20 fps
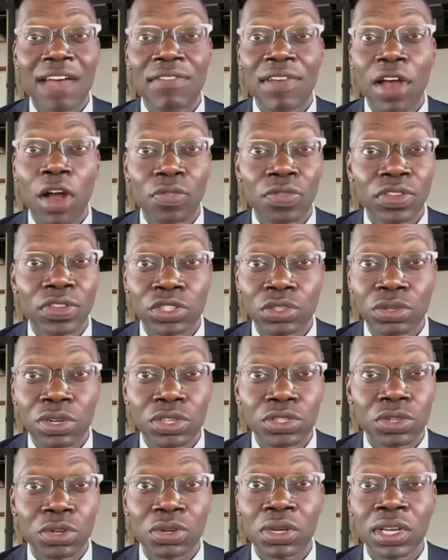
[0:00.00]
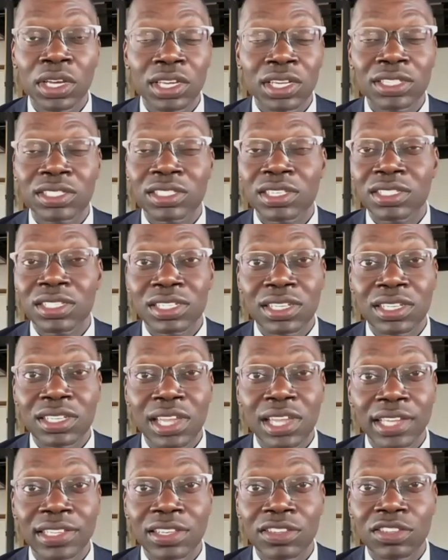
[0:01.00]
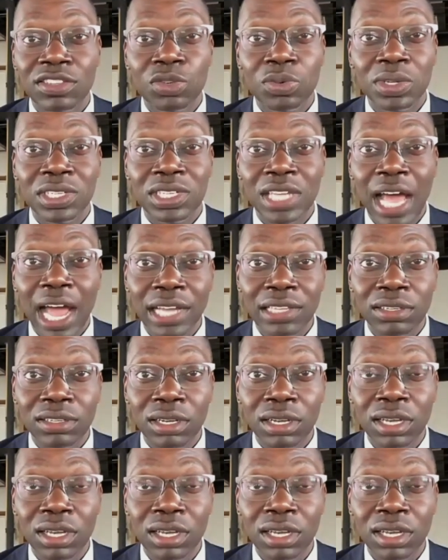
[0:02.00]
health insurance or consistent access to a doctor.